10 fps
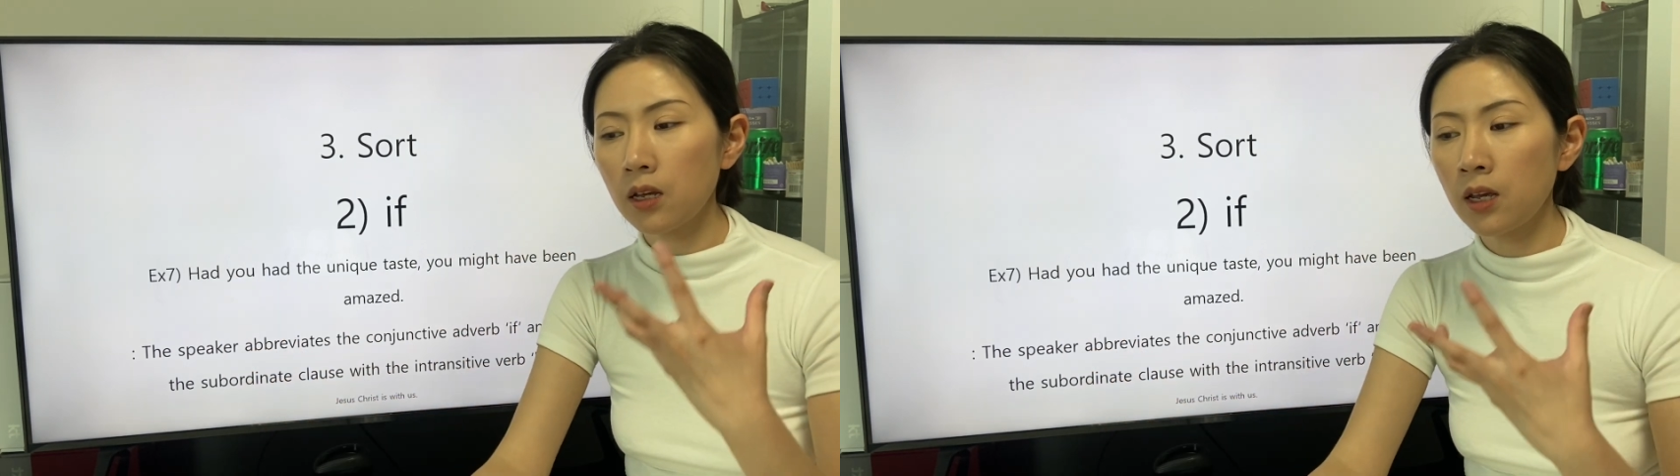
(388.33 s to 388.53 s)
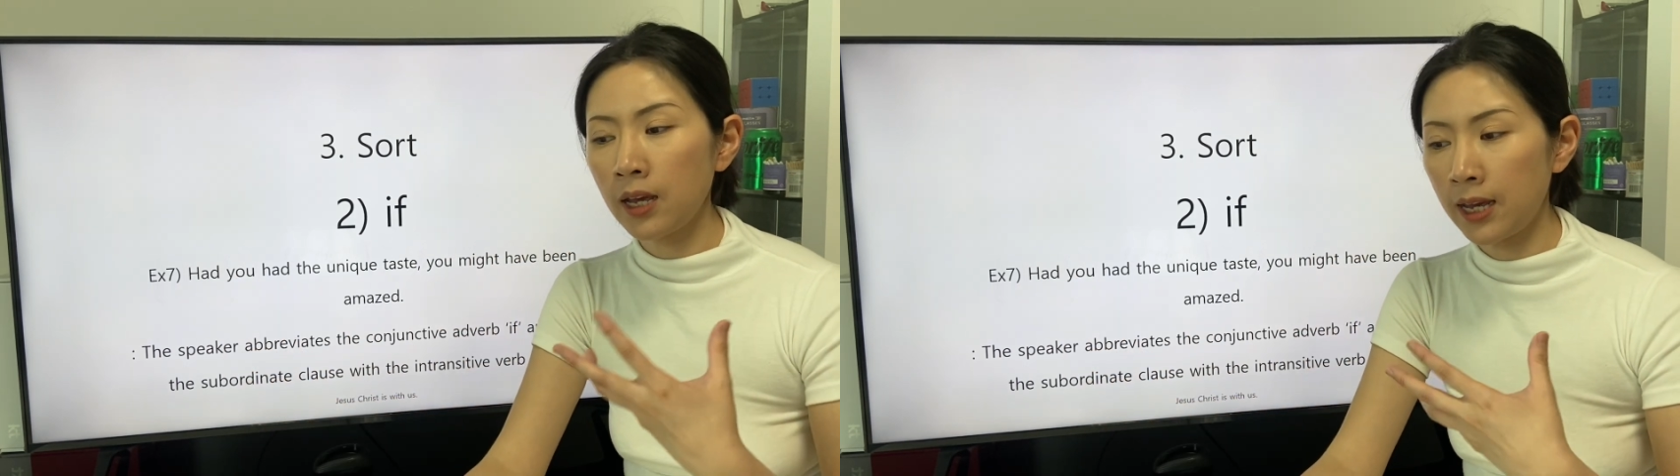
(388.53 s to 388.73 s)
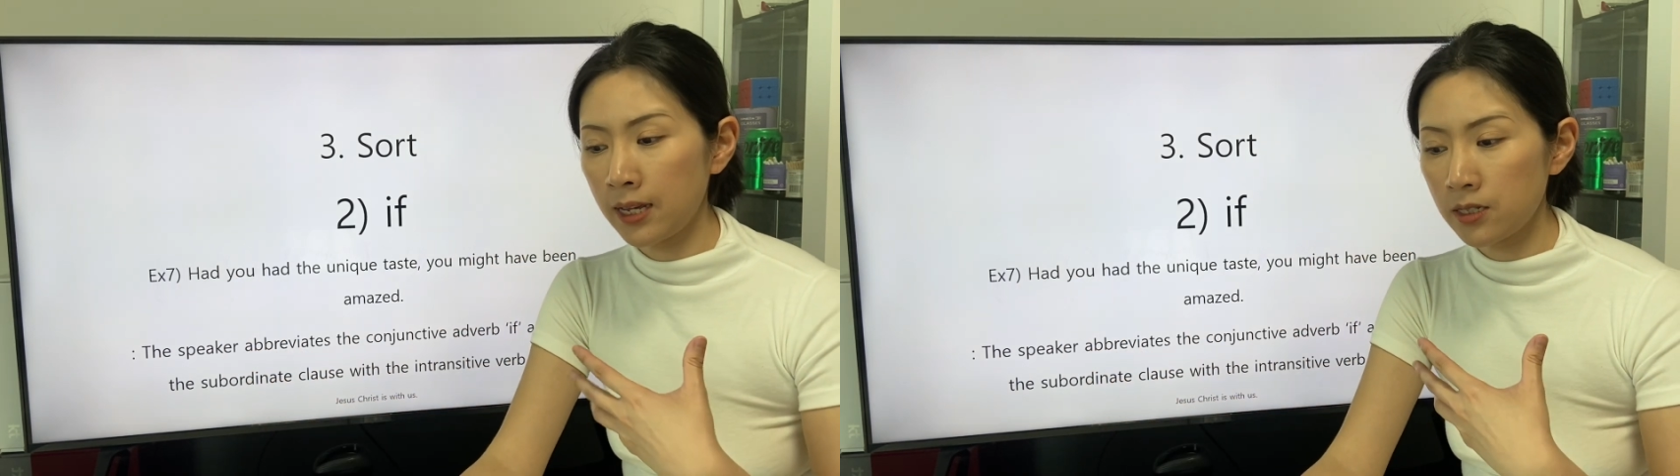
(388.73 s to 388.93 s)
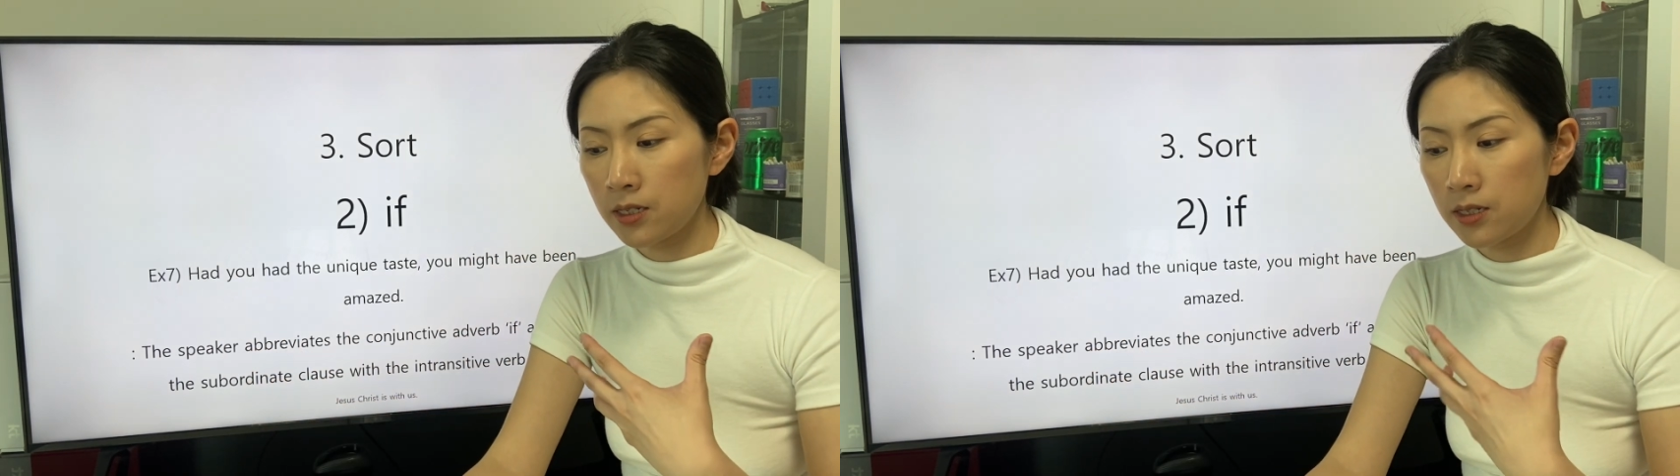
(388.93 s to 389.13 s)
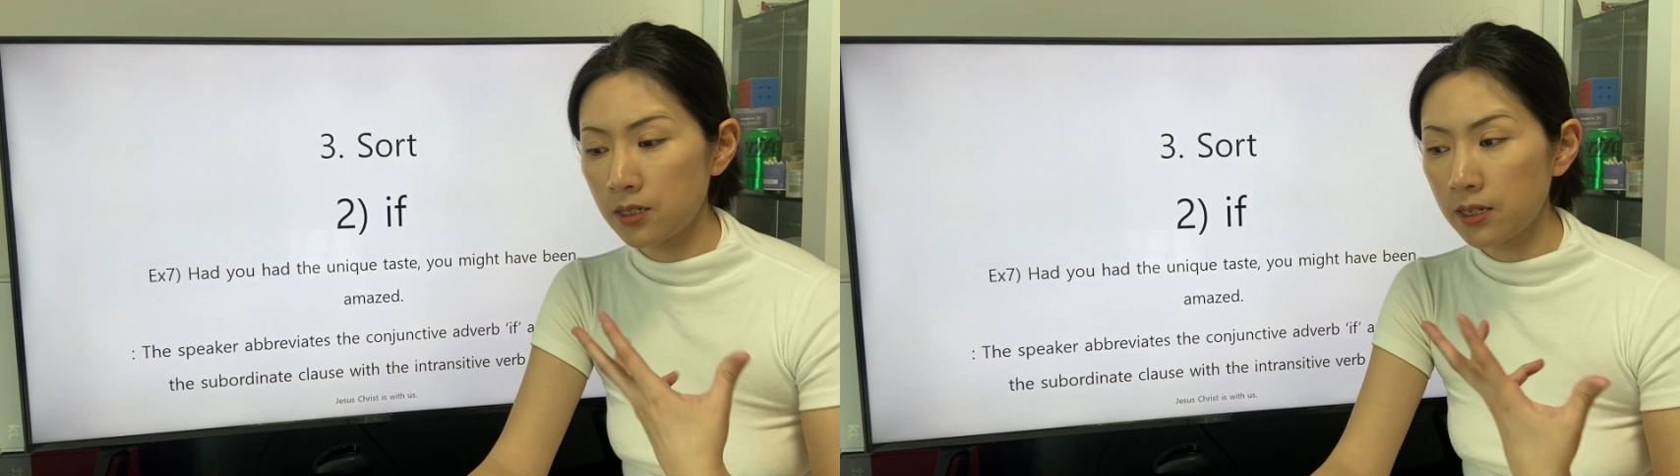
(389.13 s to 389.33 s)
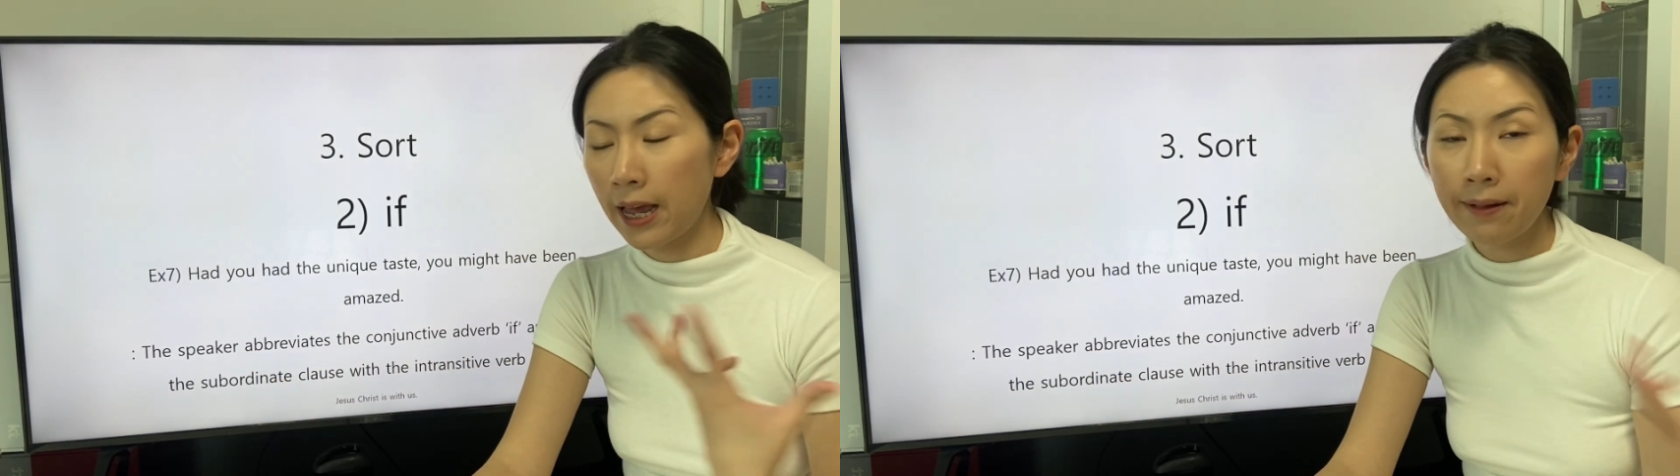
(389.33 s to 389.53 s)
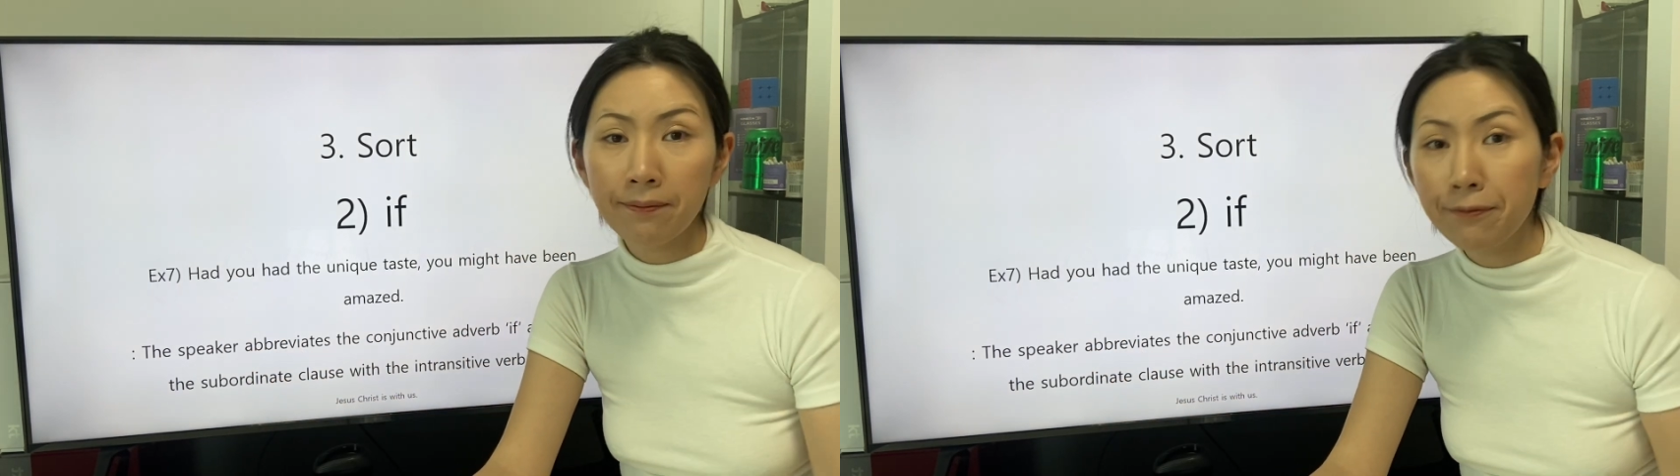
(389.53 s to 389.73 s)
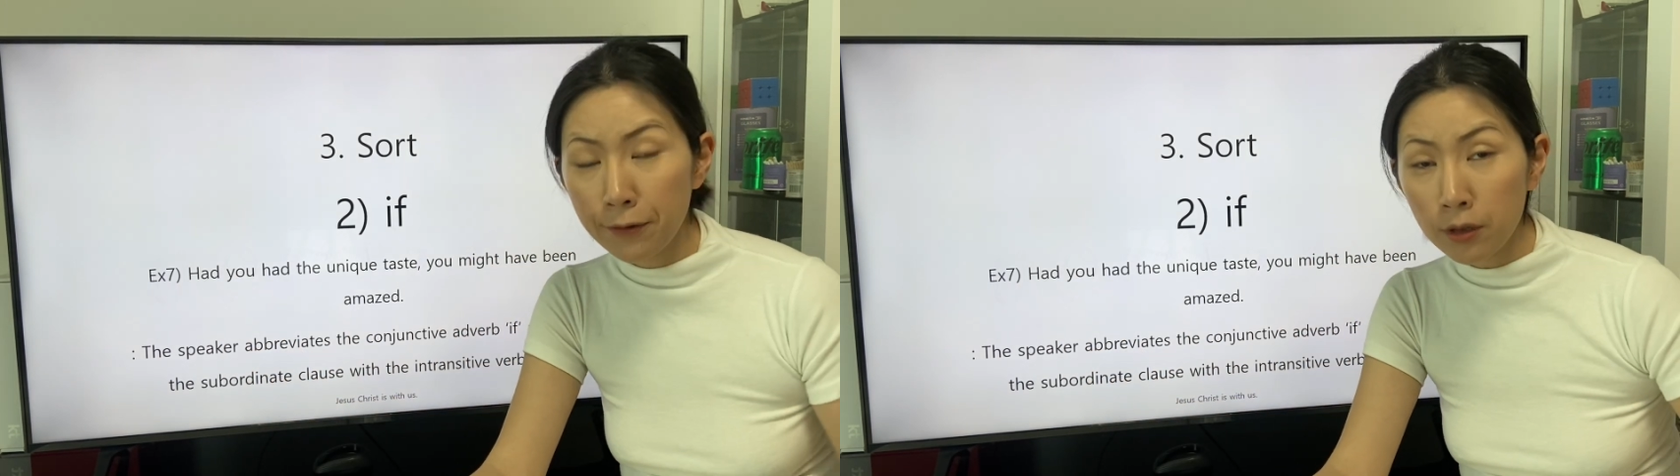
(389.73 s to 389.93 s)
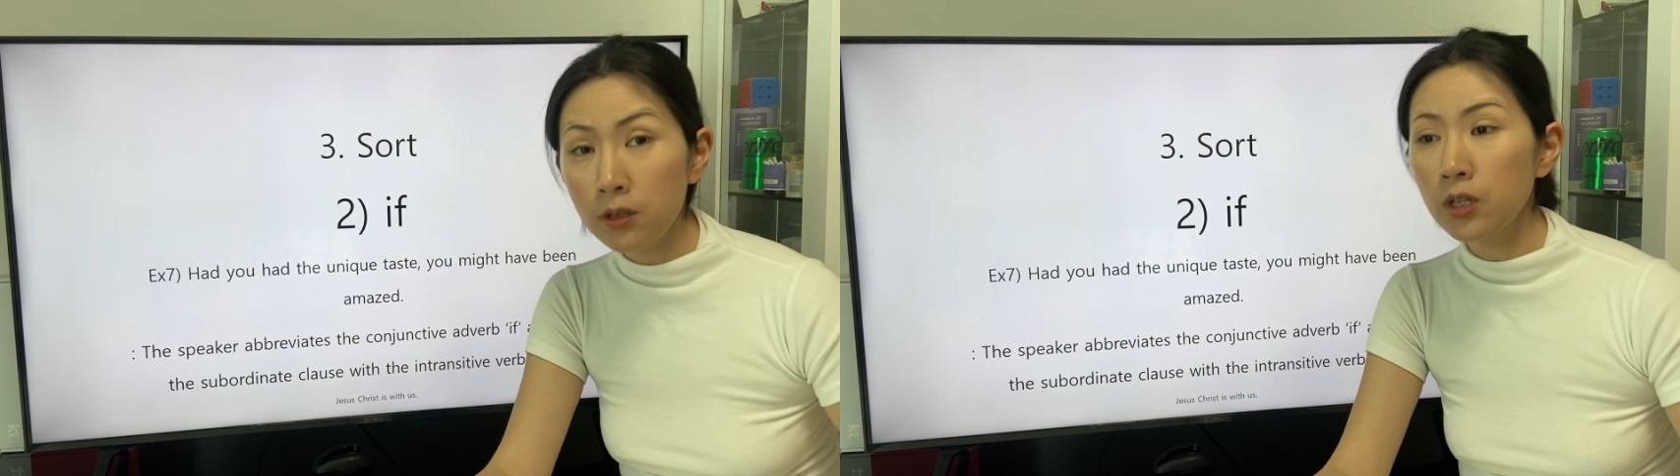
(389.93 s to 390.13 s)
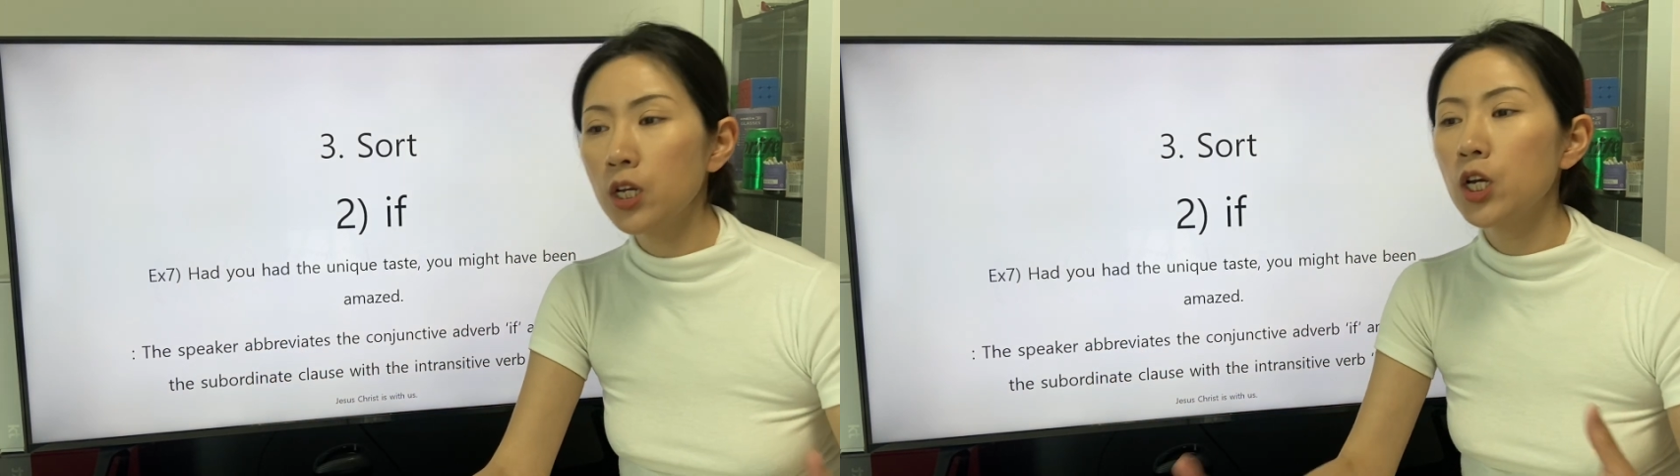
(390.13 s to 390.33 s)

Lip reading: is helpful